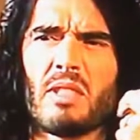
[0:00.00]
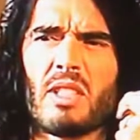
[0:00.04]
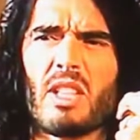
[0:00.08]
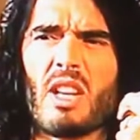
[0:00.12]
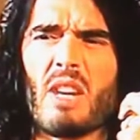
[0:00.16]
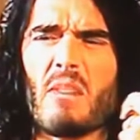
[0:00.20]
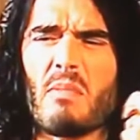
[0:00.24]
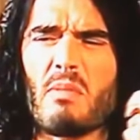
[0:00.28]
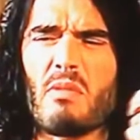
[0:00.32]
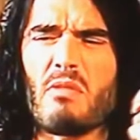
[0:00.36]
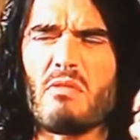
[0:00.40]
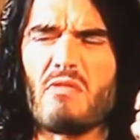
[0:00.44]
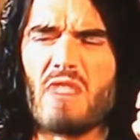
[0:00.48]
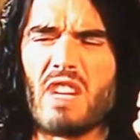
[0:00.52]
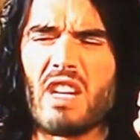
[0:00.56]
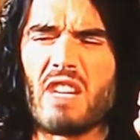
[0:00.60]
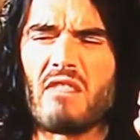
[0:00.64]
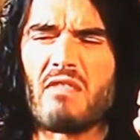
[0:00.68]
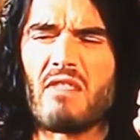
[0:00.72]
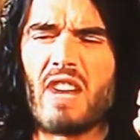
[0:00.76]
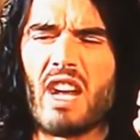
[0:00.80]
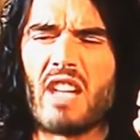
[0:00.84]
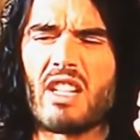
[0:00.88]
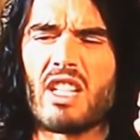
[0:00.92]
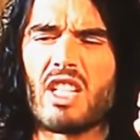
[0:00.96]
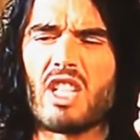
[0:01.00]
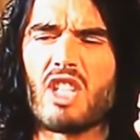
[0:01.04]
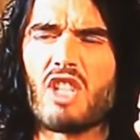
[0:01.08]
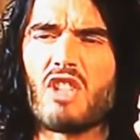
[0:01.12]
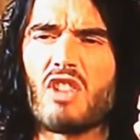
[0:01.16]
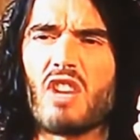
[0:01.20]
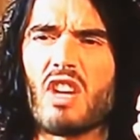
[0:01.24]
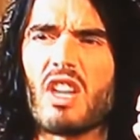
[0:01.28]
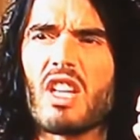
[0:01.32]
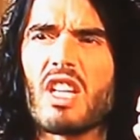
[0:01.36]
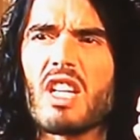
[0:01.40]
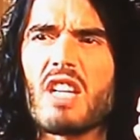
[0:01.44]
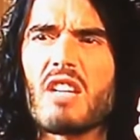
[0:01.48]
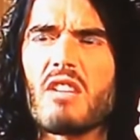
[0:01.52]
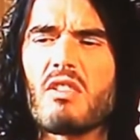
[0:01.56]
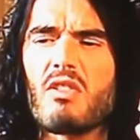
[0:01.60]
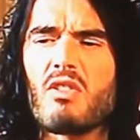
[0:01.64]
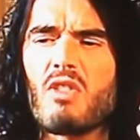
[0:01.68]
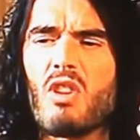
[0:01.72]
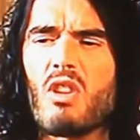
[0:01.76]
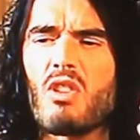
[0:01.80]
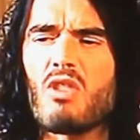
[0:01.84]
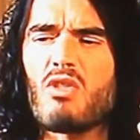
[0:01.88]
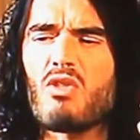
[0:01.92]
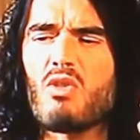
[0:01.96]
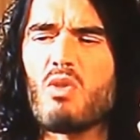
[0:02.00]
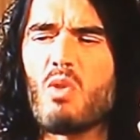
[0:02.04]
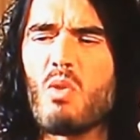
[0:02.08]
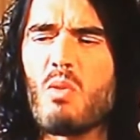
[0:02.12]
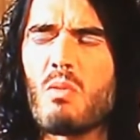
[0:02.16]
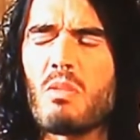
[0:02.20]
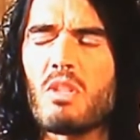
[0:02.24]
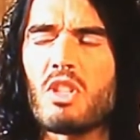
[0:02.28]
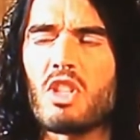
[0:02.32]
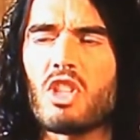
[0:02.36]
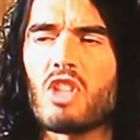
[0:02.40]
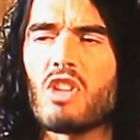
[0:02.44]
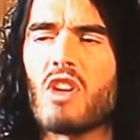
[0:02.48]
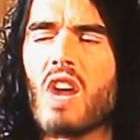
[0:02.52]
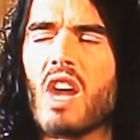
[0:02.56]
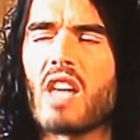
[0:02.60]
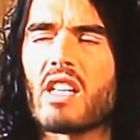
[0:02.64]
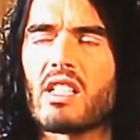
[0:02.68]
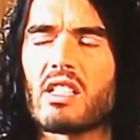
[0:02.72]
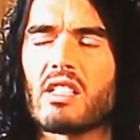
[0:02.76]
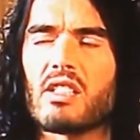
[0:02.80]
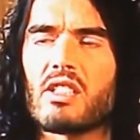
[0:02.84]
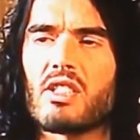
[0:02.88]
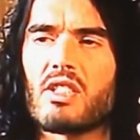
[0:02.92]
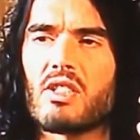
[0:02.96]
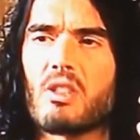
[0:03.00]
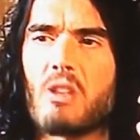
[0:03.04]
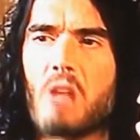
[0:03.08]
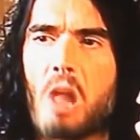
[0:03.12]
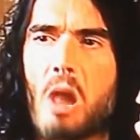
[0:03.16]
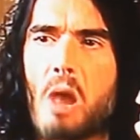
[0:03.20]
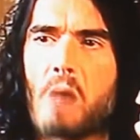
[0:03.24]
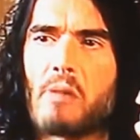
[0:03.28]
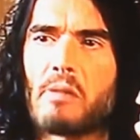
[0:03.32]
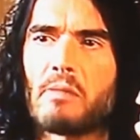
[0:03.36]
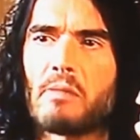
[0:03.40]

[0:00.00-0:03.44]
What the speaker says: that Russell Brand has been killed in a plane crash.